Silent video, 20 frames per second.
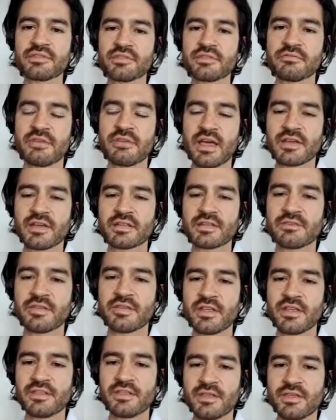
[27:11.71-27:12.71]
In fact, if
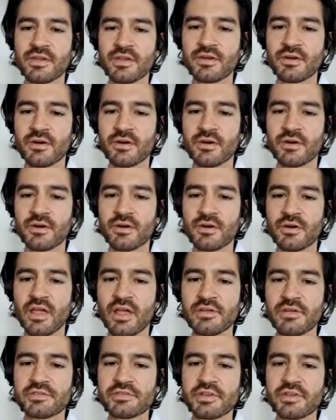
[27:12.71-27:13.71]
anything, our
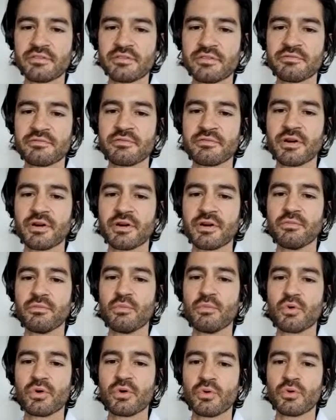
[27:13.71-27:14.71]
lives have far
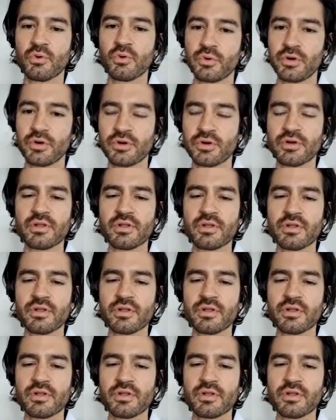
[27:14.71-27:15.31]
more order.